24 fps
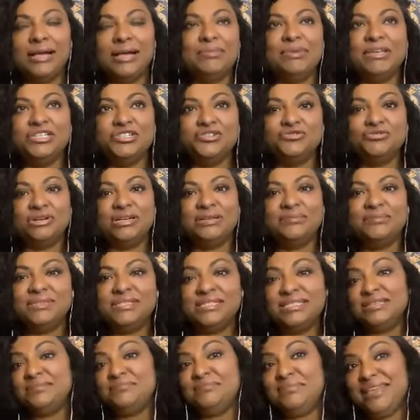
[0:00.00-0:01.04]
I mean, dreams
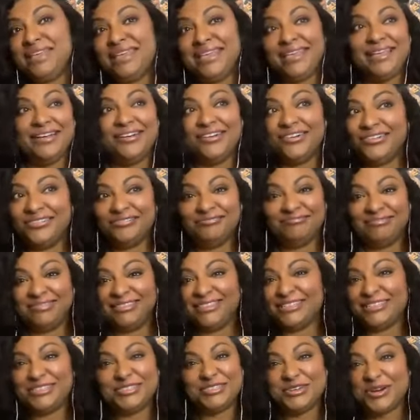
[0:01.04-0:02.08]
to me are
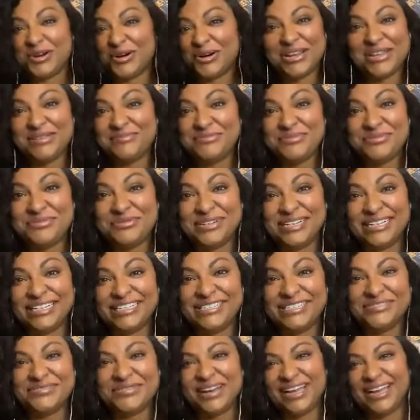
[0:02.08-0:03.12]
the starting
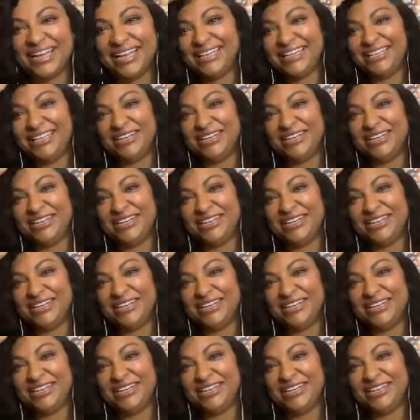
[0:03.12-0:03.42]
point, right?